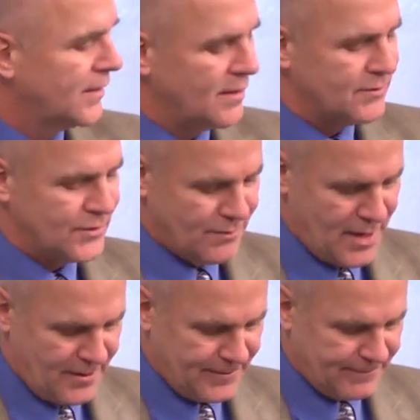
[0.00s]
comes
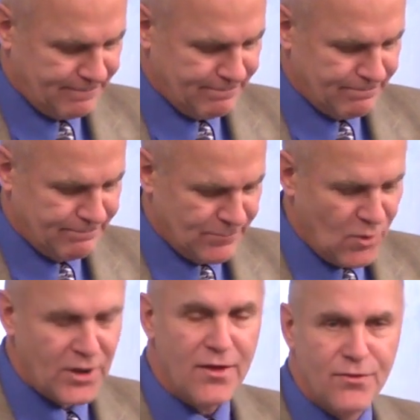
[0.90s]
around.
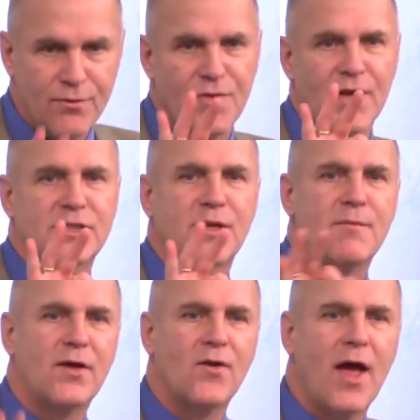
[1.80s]
Okay, 3 things to
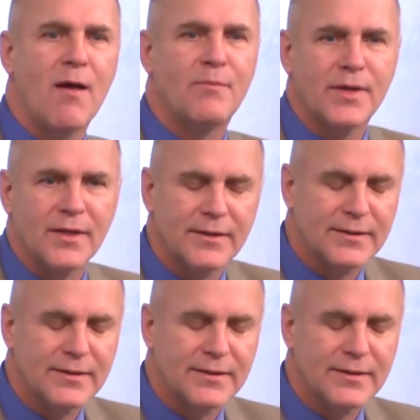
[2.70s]
make you happy.